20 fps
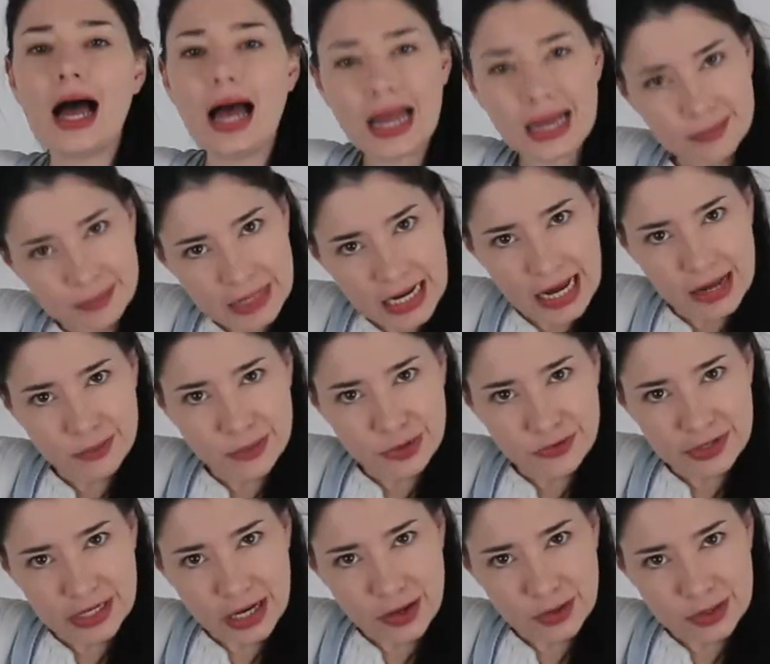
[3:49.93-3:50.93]
I am now
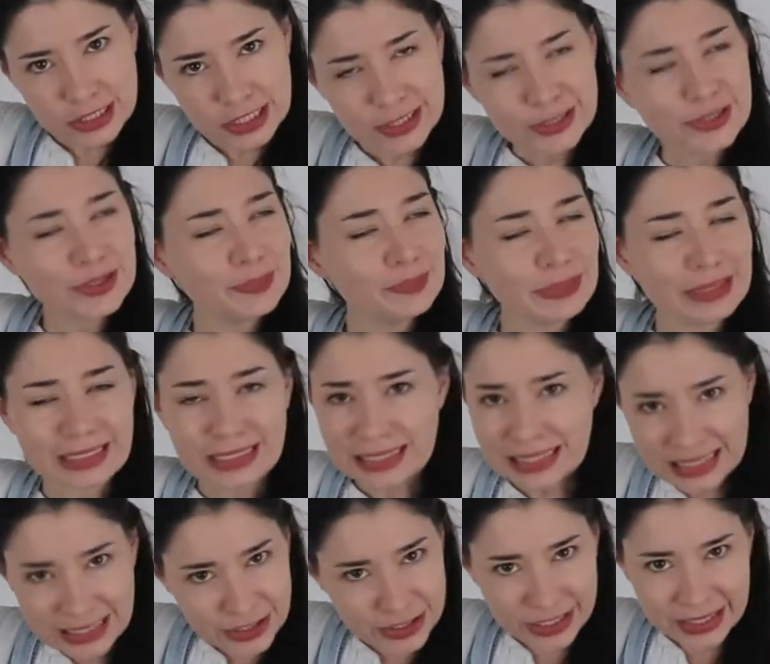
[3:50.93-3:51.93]
moving on to
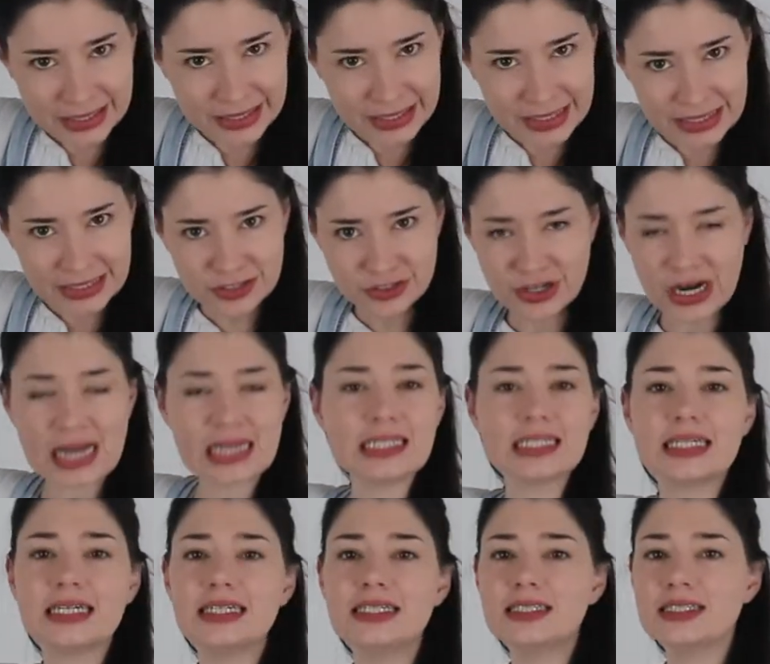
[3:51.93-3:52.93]
bleaching this
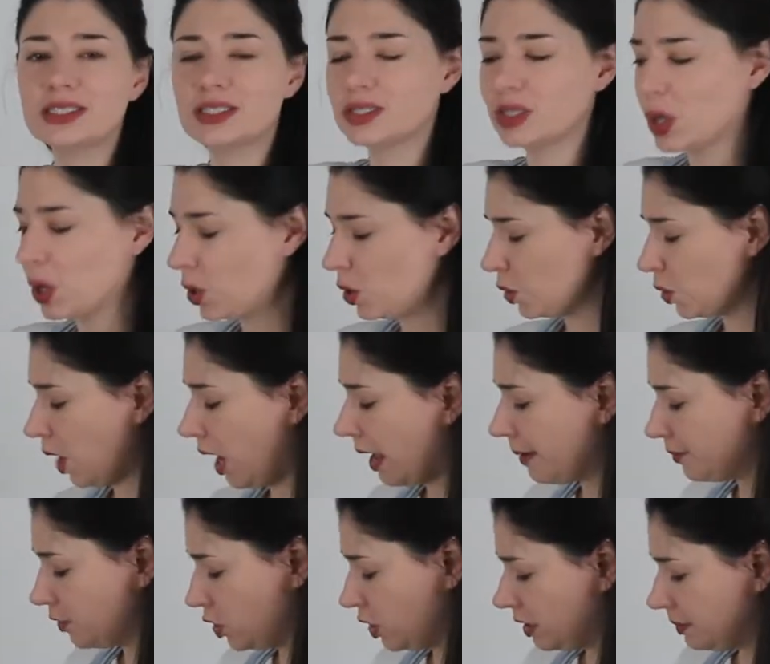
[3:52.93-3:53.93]
dresser, so
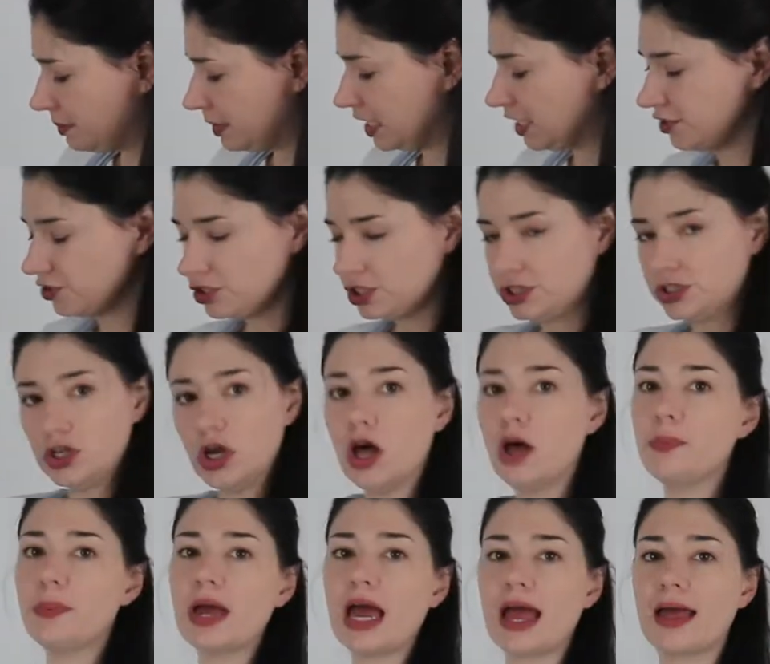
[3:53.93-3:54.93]
I'm going to bleach the
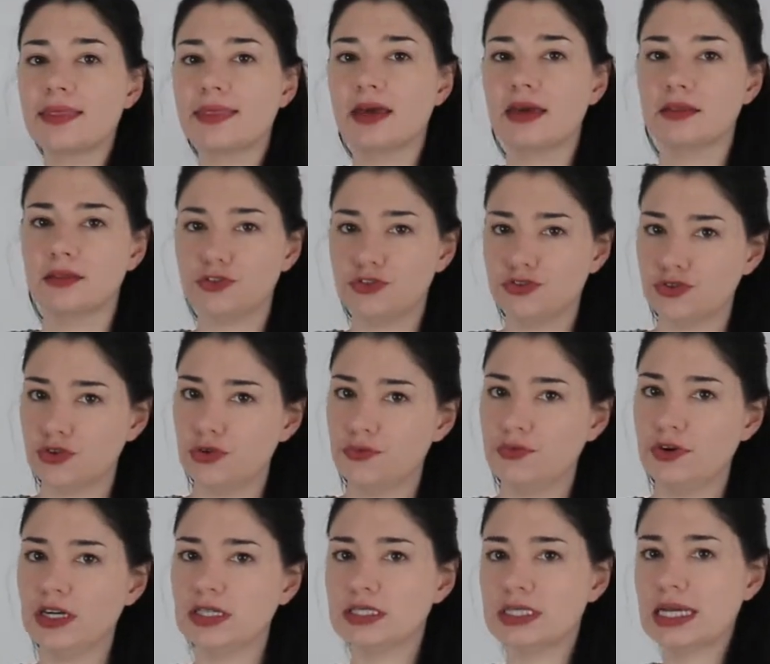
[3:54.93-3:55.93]
top and then the drawer
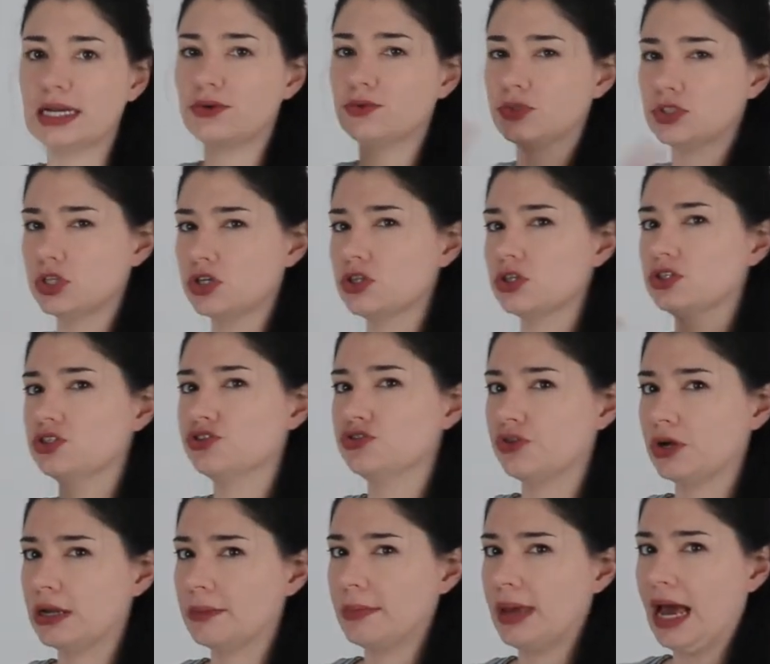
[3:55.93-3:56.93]
fronts and also the
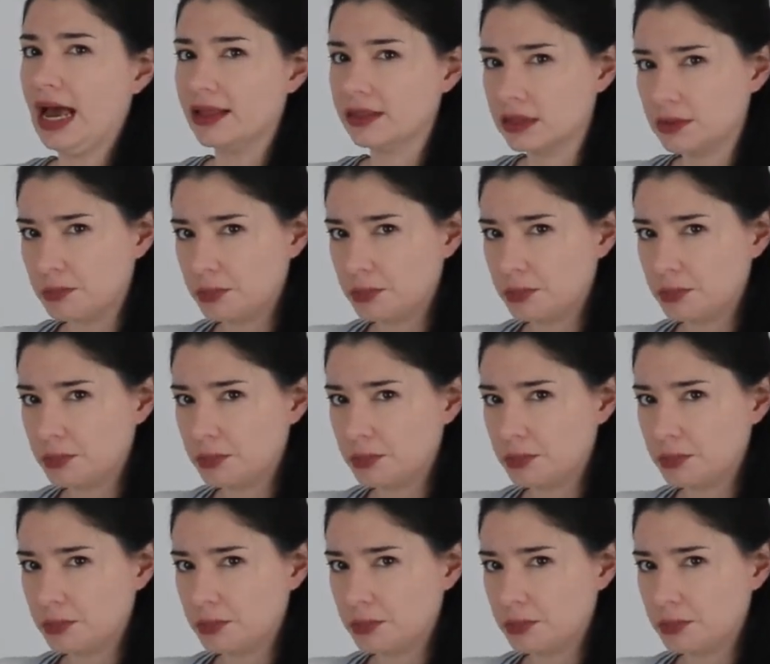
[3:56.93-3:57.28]
trim at the